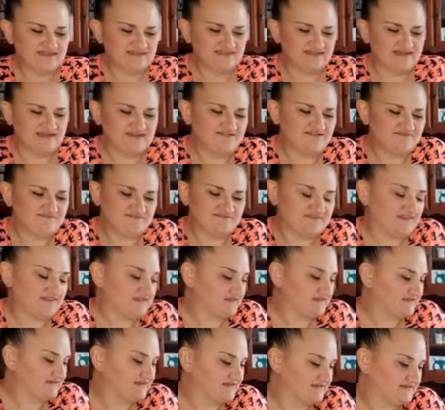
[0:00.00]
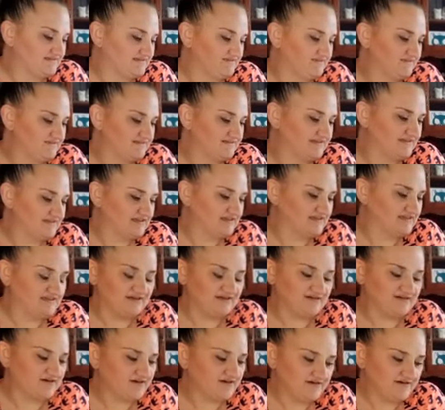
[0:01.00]
I don't think
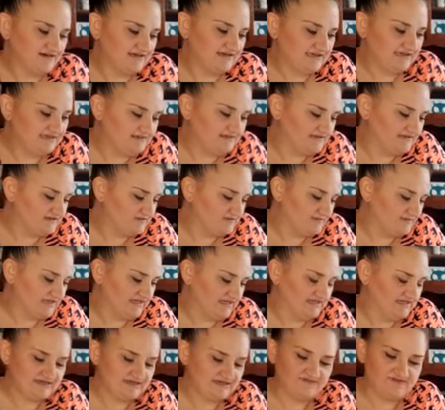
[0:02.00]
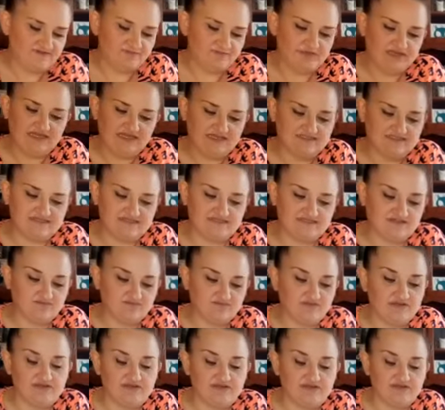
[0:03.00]
there are any that are made out of a plastic,
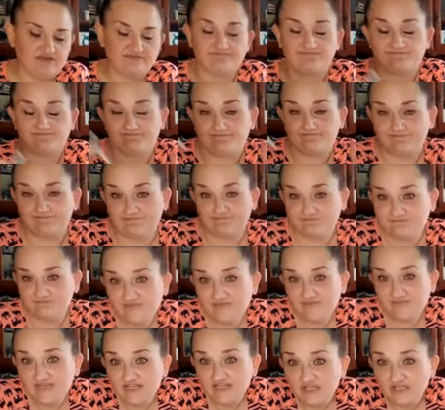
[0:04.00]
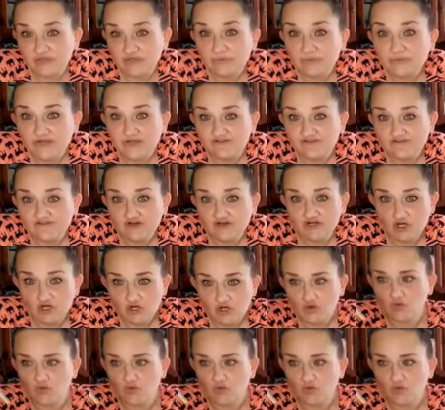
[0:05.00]
but never know.